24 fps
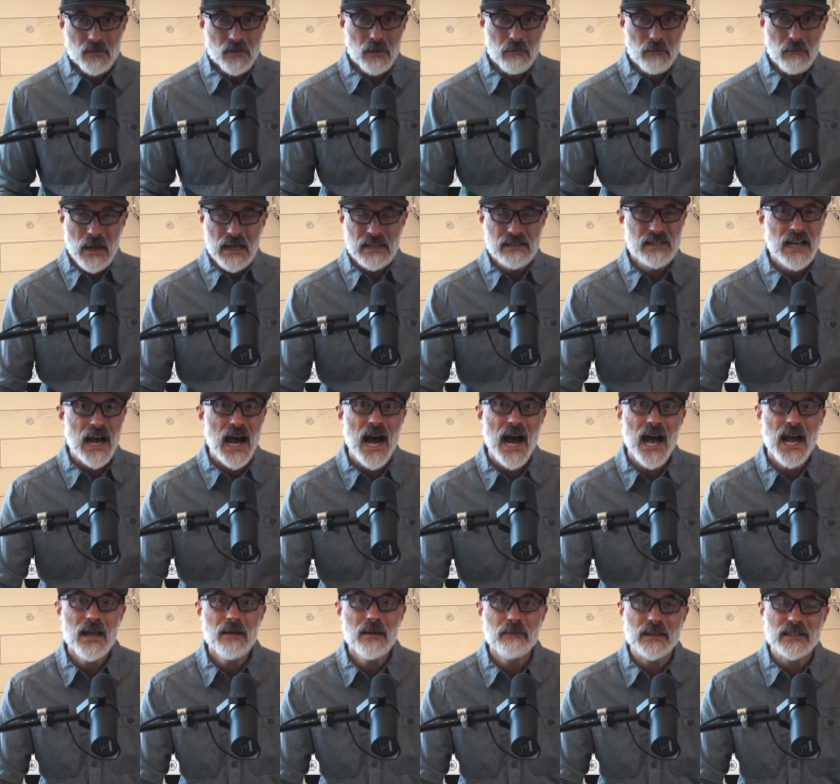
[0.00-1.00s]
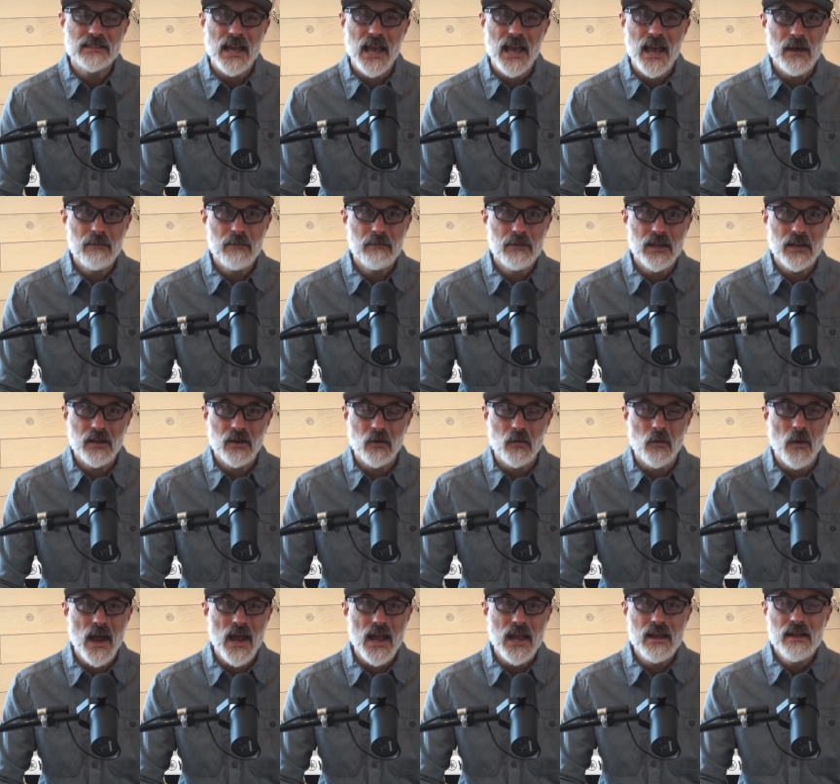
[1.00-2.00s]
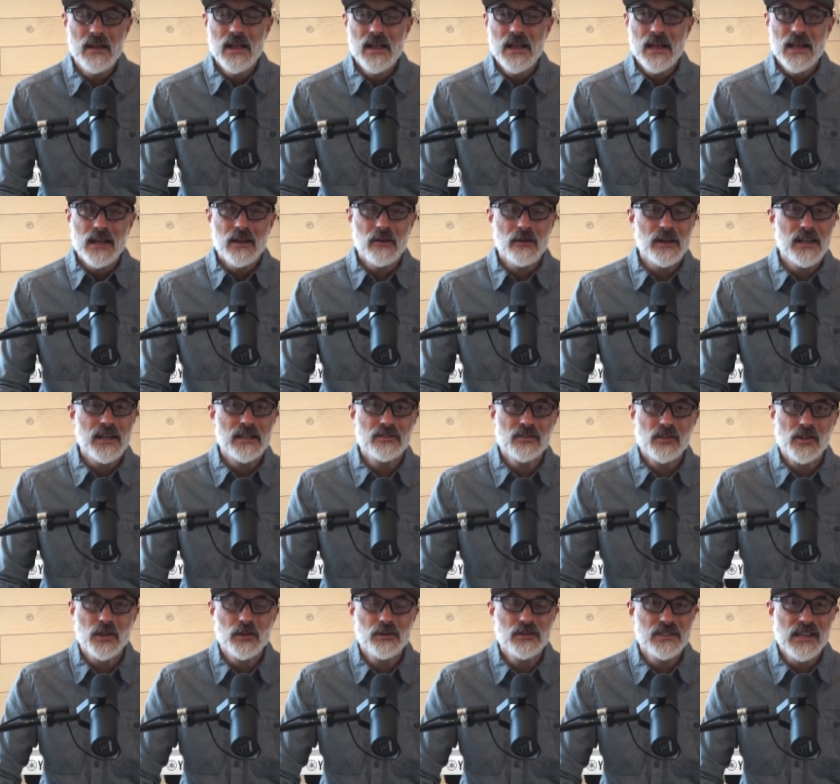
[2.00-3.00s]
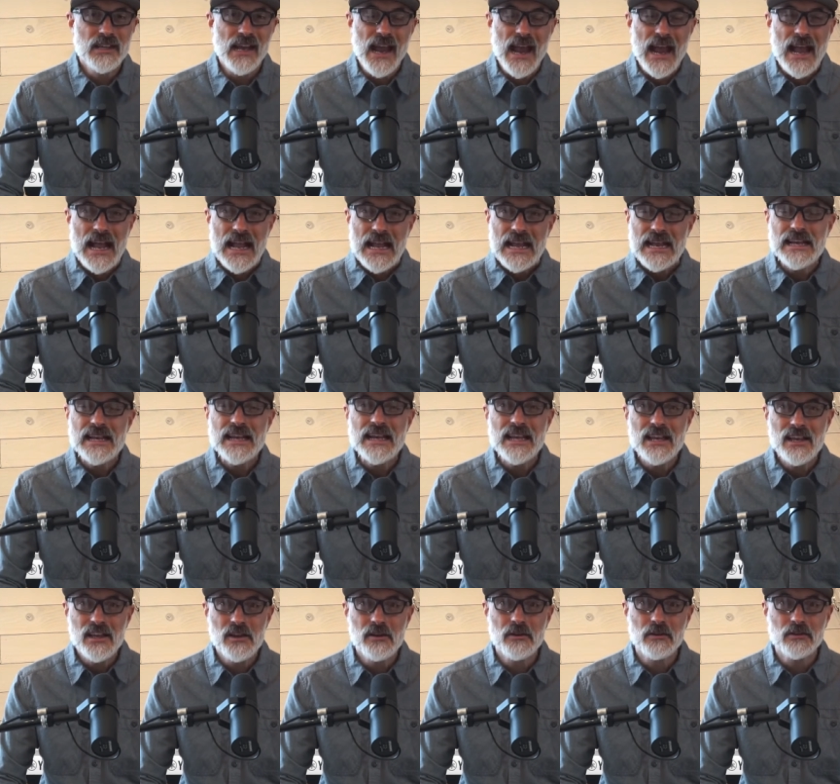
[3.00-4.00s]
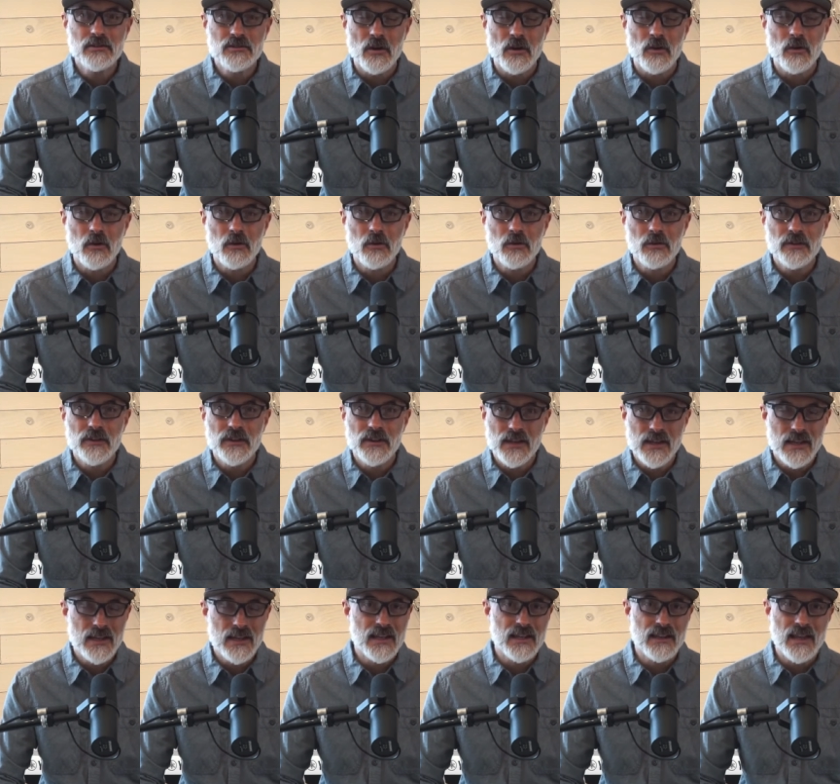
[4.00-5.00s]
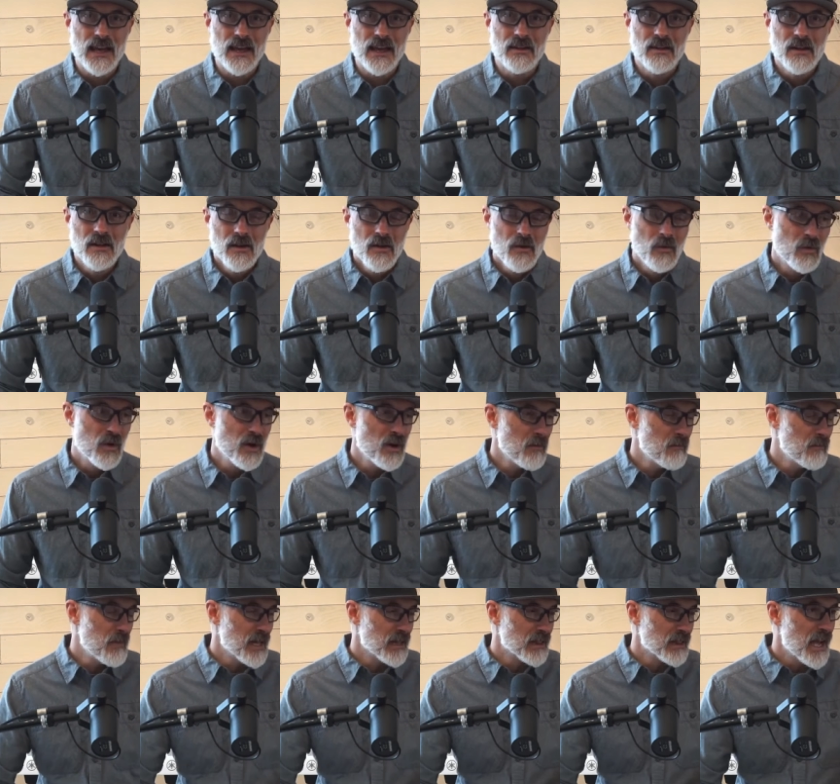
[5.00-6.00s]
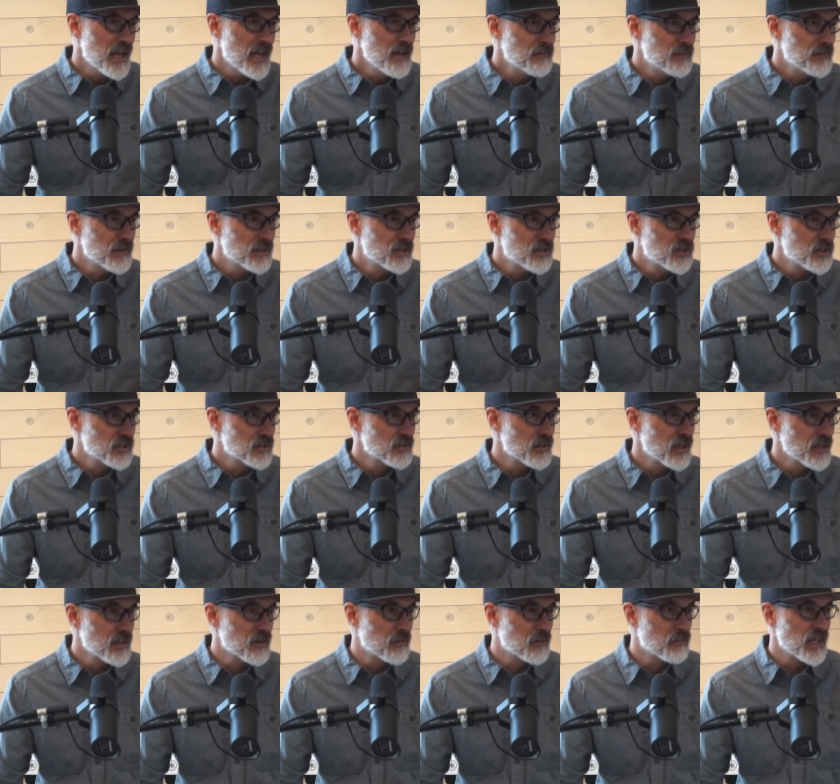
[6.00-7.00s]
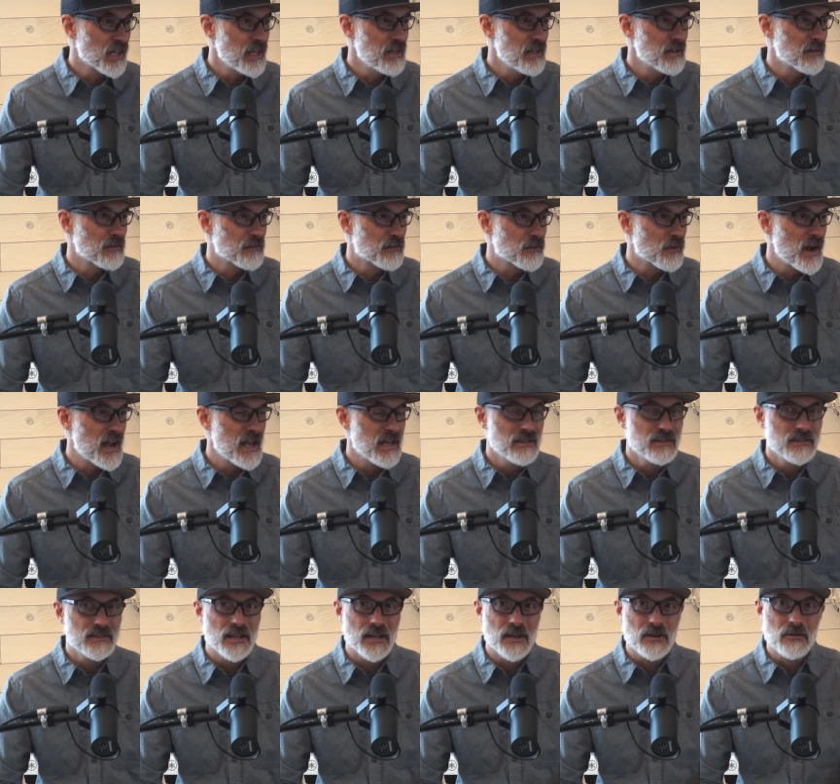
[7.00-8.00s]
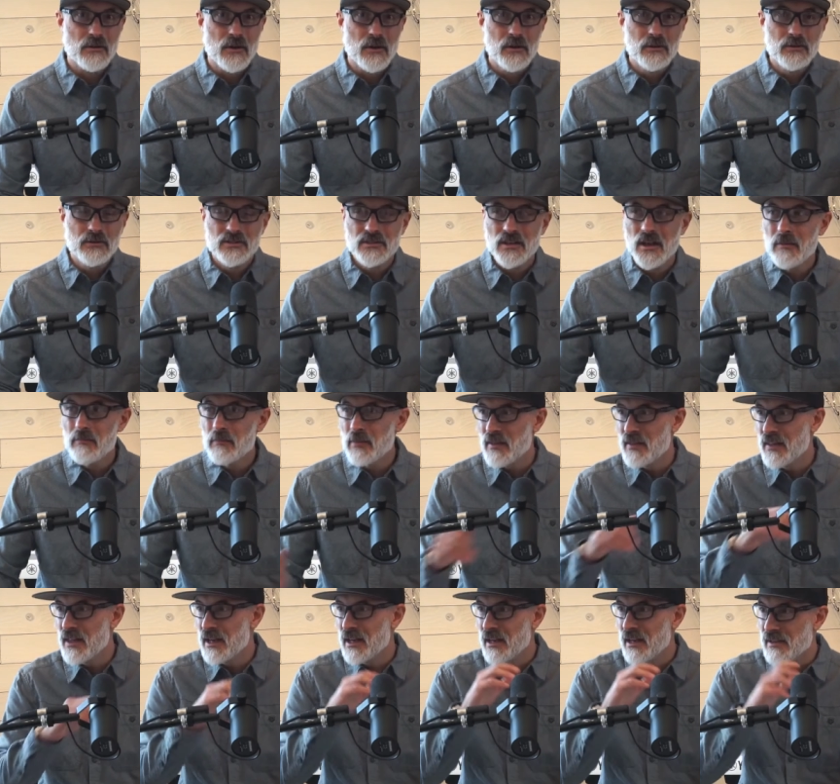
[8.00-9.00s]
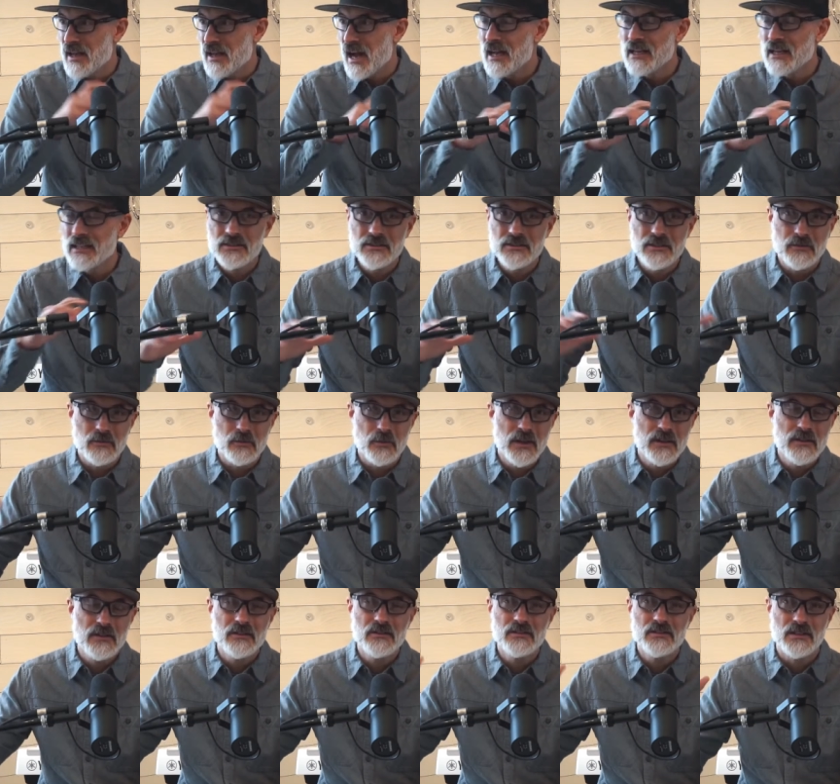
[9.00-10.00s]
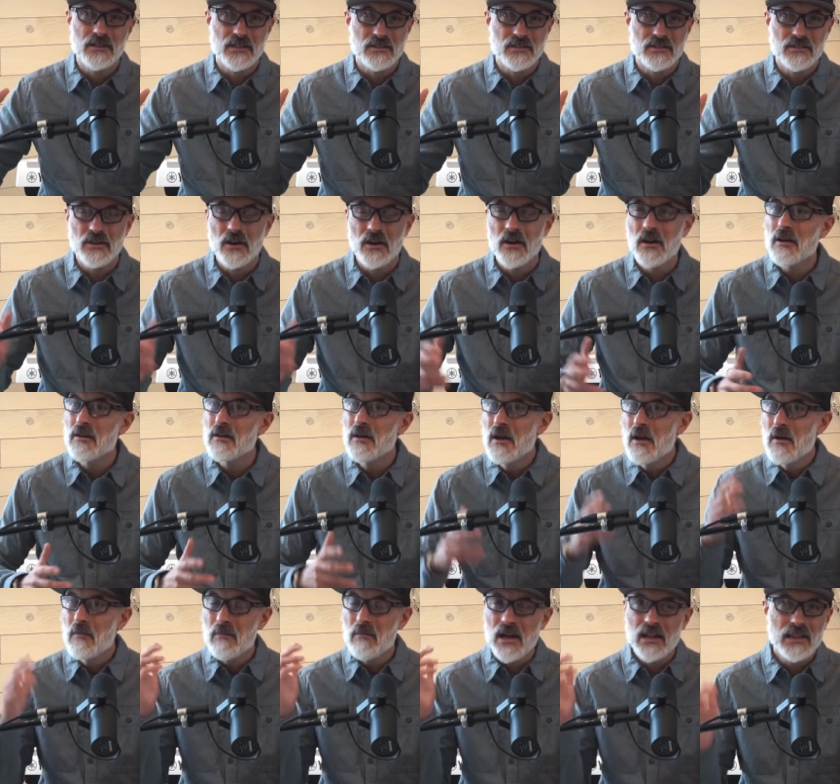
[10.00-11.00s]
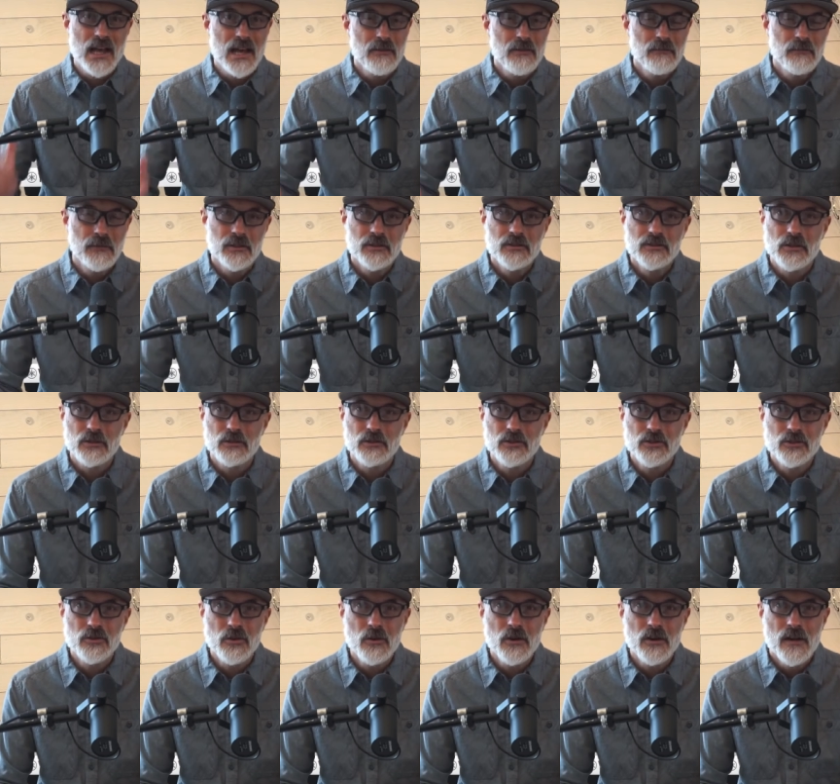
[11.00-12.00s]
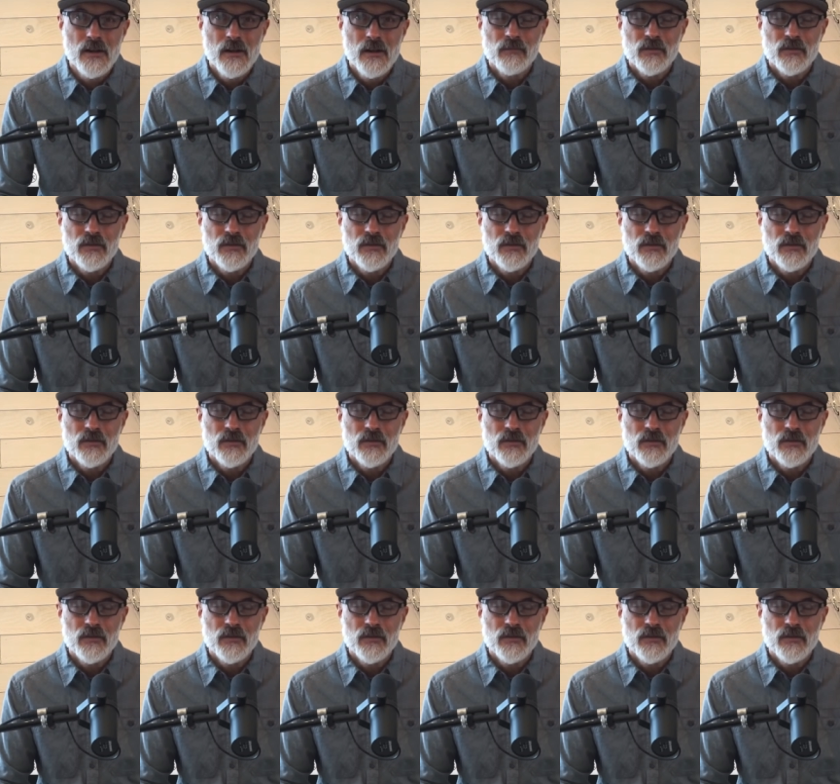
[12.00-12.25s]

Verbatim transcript: My time is ebbing away. Here he is, close to 80 years old, thinking that, well, my life is just like a blade of grass that grows up and then it dies and withers and is gone. My life is so short.